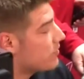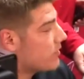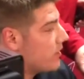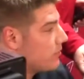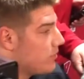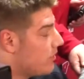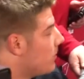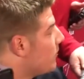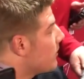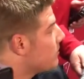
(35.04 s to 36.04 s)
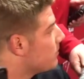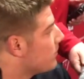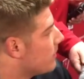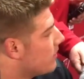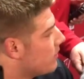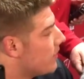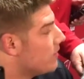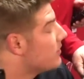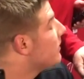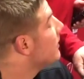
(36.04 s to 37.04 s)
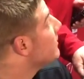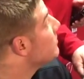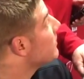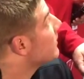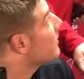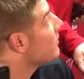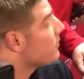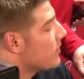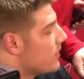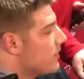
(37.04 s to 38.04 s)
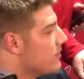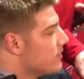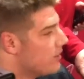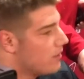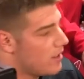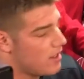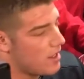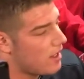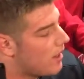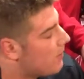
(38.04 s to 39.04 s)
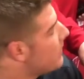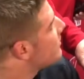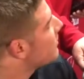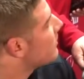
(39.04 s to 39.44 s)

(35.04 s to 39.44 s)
their schedule. You know, you watch them play Ohio State last week. They look really good. So I just